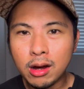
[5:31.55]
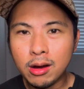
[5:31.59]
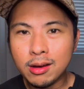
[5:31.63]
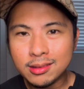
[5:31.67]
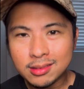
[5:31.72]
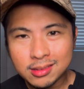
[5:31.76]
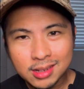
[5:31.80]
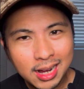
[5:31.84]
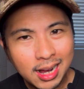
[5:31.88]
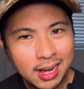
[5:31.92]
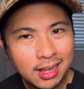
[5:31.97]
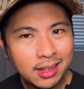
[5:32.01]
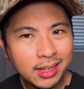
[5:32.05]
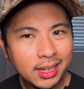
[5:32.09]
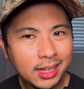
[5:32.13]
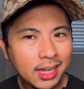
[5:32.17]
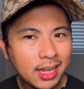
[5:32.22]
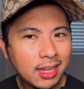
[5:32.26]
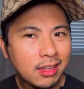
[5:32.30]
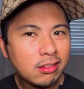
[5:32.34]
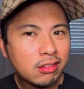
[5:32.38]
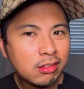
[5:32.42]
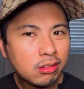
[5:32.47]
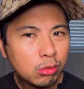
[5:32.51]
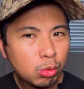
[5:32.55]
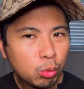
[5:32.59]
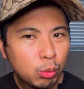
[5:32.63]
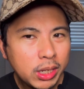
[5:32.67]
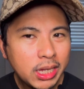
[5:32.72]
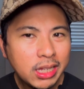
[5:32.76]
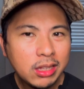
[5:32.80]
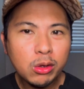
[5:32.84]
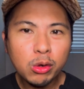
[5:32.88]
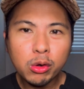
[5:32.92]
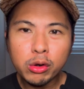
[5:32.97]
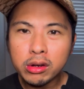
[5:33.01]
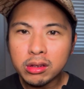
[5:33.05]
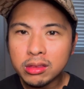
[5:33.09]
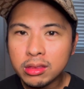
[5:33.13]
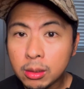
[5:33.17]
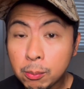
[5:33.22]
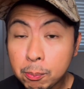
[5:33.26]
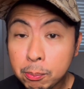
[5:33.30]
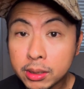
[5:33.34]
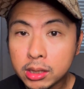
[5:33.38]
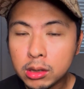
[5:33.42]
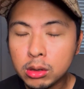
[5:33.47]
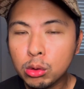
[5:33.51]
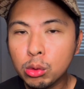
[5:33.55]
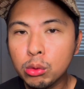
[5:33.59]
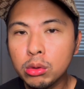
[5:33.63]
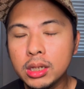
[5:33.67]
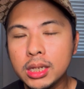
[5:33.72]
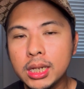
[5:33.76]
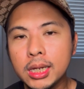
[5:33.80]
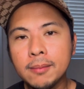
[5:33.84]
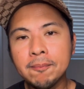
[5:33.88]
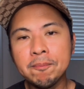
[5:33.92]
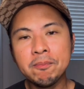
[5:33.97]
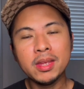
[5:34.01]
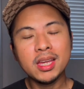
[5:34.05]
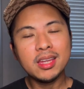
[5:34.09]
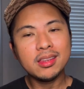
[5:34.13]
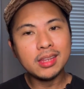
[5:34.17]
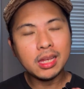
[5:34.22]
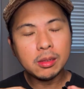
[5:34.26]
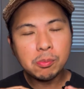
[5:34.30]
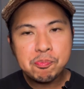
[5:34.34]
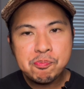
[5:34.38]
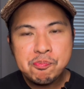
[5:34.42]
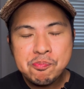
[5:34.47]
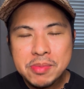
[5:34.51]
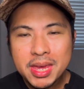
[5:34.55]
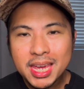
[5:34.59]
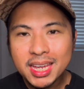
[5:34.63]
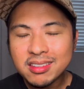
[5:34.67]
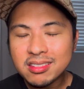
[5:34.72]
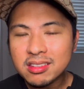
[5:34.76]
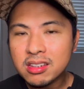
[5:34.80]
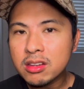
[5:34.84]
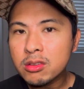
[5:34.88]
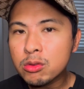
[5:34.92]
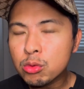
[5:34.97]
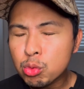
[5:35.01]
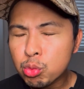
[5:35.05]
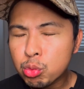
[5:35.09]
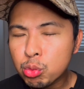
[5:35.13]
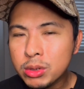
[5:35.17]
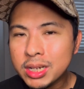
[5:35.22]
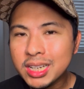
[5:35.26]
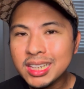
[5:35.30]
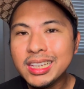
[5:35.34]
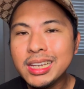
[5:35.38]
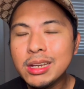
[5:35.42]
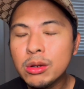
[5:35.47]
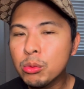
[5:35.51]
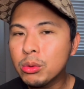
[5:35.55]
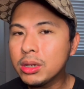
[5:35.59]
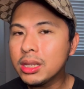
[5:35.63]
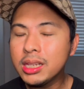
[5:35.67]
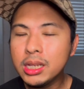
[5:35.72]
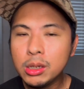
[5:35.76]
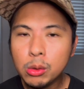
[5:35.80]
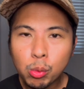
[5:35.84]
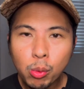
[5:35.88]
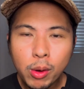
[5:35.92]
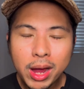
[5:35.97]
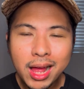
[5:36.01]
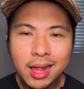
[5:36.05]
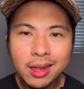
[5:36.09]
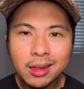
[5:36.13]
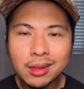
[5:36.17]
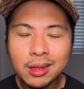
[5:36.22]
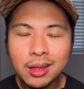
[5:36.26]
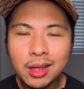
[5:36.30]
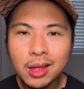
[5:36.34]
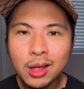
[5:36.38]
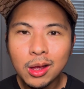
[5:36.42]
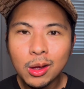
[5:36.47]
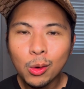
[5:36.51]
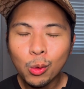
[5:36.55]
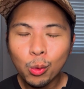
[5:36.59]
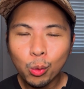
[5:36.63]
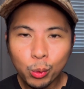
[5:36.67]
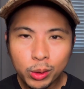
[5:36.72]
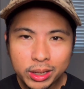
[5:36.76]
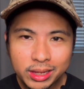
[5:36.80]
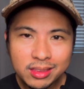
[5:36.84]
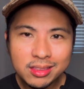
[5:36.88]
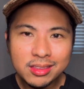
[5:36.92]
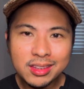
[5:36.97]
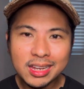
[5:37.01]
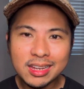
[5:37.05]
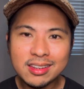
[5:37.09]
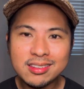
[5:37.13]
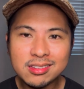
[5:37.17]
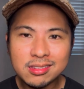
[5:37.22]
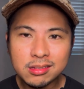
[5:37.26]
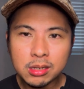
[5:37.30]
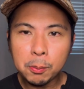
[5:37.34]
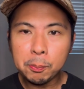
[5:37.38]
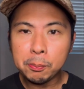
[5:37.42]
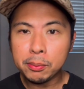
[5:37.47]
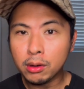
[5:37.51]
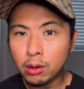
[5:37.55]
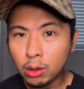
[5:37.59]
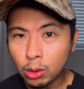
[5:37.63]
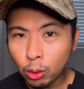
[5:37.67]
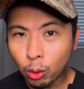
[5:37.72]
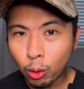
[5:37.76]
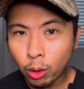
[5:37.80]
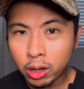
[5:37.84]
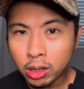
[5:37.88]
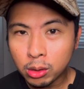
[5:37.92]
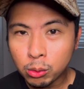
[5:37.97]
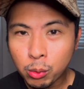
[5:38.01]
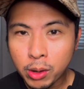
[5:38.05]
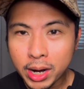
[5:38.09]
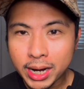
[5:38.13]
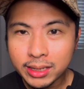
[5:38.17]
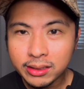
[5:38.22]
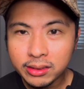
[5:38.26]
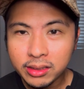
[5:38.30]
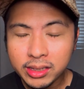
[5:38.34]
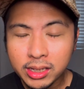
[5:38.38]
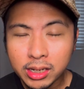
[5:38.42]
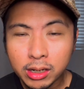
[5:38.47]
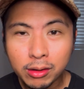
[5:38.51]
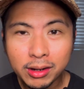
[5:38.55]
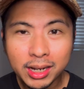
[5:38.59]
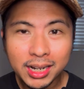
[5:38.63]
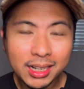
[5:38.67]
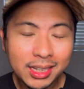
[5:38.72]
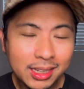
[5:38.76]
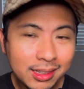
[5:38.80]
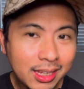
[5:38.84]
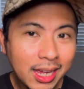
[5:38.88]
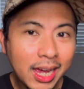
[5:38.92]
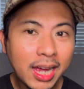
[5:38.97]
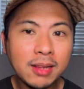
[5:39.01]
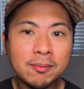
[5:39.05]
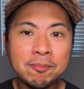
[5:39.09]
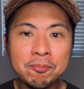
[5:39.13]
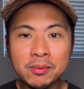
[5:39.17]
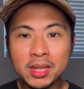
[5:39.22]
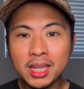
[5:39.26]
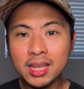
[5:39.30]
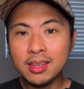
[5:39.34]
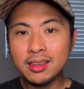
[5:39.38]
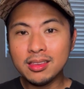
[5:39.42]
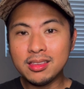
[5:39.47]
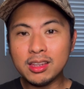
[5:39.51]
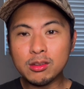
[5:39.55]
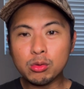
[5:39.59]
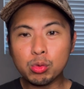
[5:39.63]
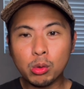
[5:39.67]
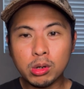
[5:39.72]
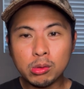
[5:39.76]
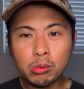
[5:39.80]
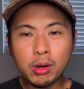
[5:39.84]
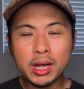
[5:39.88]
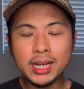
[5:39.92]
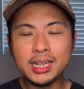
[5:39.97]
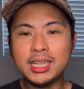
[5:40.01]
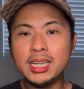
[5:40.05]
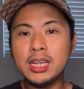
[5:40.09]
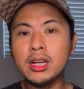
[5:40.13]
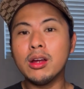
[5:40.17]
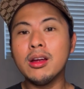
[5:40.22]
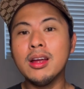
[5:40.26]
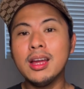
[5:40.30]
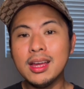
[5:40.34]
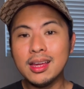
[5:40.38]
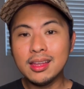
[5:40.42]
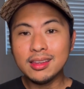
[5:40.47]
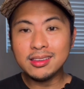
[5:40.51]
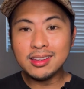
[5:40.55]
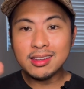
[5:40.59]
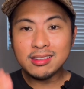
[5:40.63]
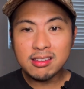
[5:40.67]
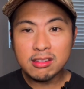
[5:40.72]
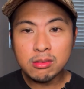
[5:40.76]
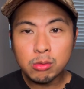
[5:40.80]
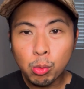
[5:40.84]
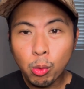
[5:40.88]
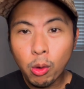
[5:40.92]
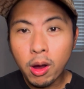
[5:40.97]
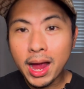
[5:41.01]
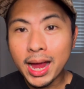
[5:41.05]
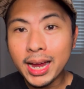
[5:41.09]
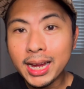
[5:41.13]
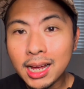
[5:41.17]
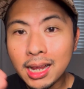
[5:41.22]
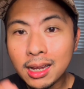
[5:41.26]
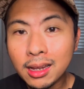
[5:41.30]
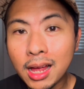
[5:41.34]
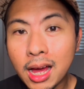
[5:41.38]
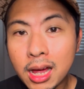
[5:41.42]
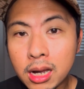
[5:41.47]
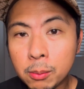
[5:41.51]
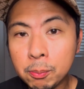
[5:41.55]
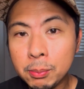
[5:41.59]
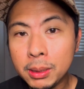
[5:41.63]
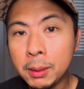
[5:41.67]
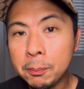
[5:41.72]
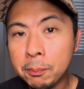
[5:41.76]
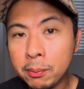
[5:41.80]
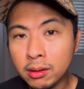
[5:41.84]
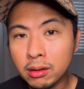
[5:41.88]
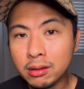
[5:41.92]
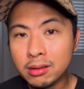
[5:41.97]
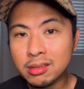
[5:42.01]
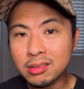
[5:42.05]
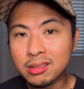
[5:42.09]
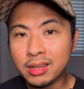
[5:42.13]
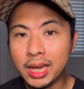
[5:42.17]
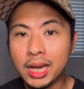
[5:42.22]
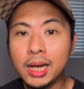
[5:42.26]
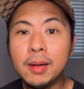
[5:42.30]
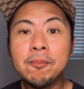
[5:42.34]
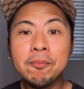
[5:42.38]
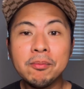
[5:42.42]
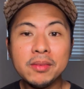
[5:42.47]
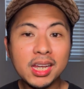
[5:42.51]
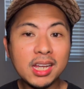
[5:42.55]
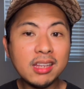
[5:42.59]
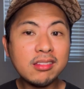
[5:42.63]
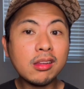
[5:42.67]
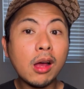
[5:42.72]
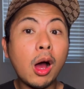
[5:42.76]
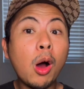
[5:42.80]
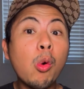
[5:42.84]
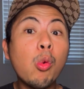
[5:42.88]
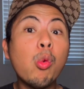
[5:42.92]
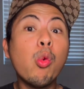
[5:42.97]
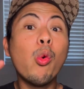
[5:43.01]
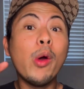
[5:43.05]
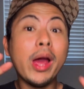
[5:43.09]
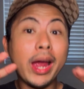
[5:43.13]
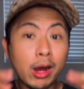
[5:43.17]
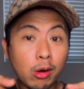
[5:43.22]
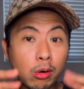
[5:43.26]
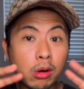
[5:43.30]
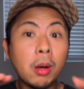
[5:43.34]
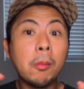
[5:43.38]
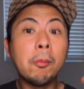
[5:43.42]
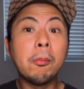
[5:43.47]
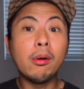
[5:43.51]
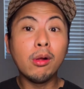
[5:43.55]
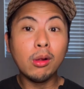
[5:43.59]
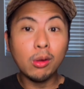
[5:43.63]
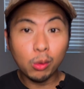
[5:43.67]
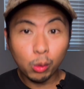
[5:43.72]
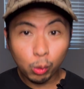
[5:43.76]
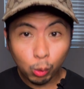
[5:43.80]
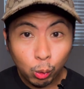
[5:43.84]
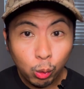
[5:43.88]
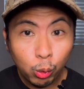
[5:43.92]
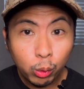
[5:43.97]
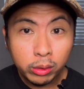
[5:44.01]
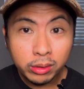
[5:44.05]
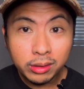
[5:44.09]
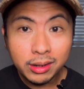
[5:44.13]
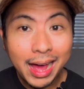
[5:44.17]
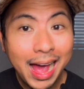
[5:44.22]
It's kind of like a sweet earthy patchouli that mixes really really well with this Cypriol oil right here. And again, this one right here, this is why a lot of people are saying it's a wearable oud.